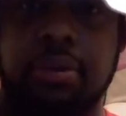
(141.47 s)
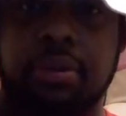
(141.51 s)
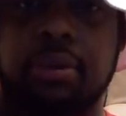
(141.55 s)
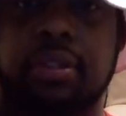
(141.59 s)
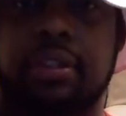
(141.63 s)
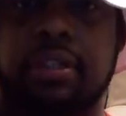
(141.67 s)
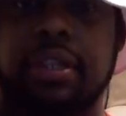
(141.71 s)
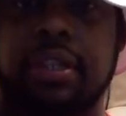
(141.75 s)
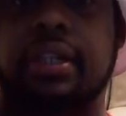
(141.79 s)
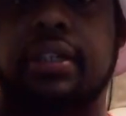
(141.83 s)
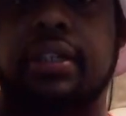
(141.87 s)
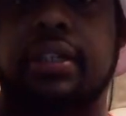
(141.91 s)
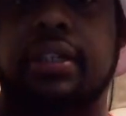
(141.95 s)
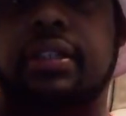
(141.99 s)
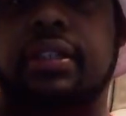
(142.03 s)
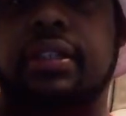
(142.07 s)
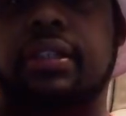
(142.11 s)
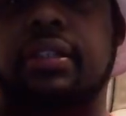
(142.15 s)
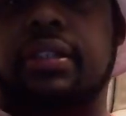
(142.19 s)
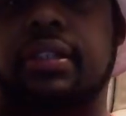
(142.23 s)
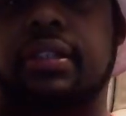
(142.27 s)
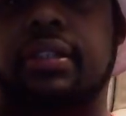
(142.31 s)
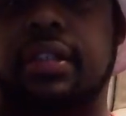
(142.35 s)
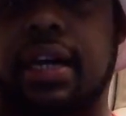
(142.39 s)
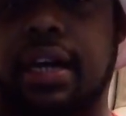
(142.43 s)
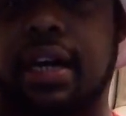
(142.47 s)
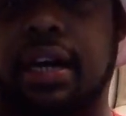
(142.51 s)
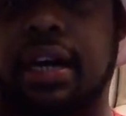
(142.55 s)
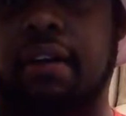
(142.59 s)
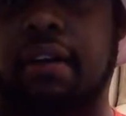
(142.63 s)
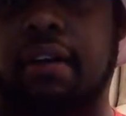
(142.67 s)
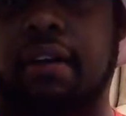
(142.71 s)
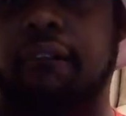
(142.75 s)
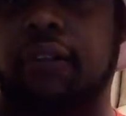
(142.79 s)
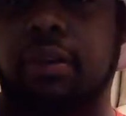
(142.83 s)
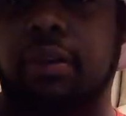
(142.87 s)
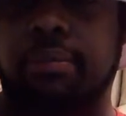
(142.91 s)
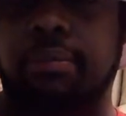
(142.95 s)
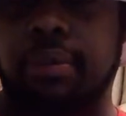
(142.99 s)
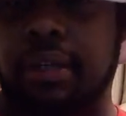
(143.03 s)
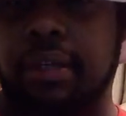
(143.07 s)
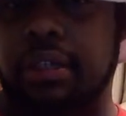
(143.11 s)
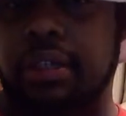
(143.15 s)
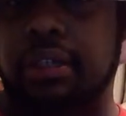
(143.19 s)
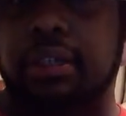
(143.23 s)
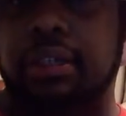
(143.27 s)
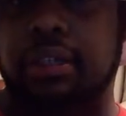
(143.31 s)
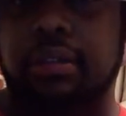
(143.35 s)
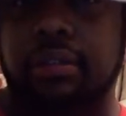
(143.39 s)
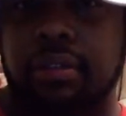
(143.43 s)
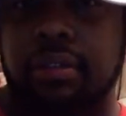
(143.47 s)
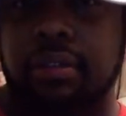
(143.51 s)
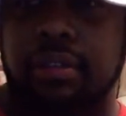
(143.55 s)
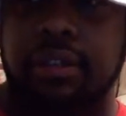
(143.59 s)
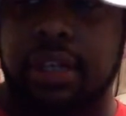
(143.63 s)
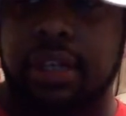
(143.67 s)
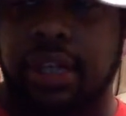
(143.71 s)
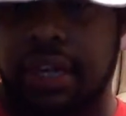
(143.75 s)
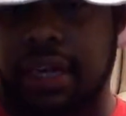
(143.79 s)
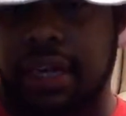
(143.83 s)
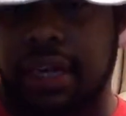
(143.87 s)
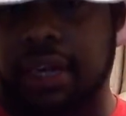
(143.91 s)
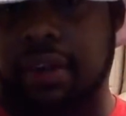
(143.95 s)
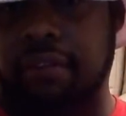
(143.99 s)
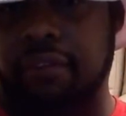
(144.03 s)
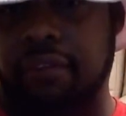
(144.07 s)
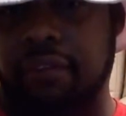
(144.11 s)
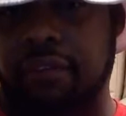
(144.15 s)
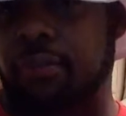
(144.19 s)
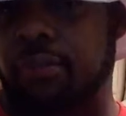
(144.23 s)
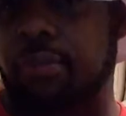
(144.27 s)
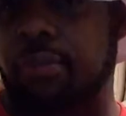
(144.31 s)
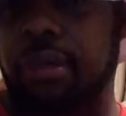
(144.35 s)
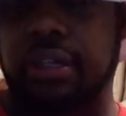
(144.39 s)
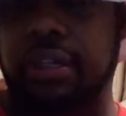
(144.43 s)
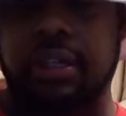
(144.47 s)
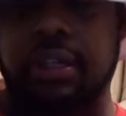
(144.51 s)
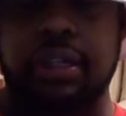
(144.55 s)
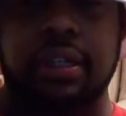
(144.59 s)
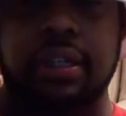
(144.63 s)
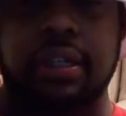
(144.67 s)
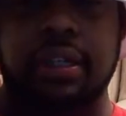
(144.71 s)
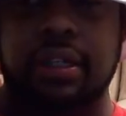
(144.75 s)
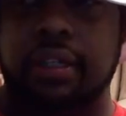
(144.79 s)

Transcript: you're exchanging time for money. Time for money.